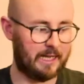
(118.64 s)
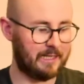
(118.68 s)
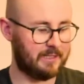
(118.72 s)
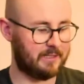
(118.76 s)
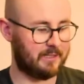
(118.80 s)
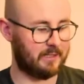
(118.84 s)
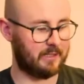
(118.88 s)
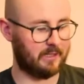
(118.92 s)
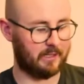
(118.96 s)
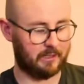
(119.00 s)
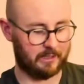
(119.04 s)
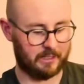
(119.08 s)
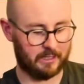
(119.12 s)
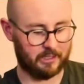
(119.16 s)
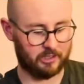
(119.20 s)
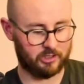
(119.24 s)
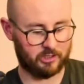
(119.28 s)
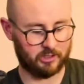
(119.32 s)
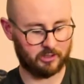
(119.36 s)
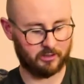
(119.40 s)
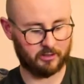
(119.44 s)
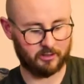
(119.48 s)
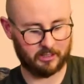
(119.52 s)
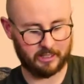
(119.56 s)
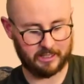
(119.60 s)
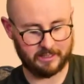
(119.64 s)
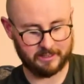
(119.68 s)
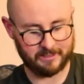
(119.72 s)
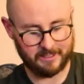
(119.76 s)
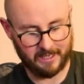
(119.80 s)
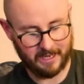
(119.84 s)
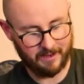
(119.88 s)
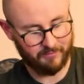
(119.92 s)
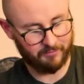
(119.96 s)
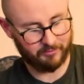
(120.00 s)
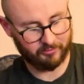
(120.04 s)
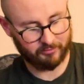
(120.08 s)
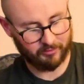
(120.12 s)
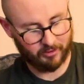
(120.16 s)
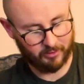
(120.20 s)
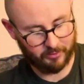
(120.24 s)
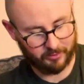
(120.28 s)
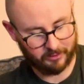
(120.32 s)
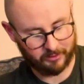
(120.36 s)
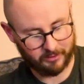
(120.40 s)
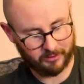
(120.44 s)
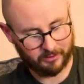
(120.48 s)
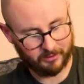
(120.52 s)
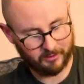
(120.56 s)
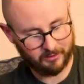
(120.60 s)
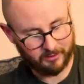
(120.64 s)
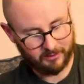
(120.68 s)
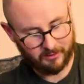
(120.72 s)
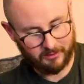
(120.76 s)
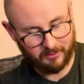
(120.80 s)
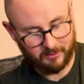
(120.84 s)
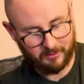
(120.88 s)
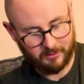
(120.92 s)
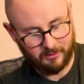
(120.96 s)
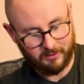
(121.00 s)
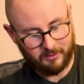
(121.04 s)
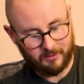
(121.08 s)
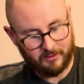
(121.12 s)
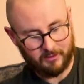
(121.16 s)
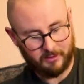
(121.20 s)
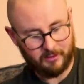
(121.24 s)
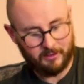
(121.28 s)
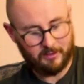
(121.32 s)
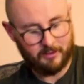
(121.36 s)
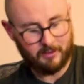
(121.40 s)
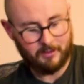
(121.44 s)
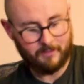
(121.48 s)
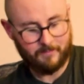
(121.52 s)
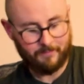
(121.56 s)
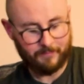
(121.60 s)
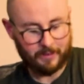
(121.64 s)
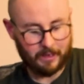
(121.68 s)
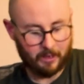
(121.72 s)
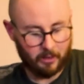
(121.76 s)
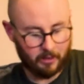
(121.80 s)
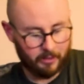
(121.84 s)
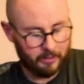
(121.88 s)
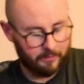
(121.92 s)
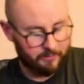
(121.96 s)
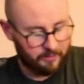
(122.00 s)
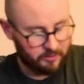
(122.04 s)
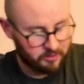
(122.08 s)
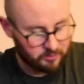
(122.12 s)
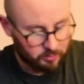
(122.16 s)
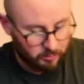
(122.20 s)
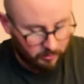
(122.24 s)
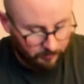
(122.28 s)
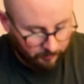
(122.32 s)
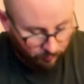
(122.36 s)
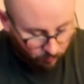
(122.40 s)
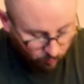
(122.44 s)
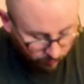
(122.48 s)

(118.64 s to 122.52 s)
add to the collection that is ever growing here. Now, in this one,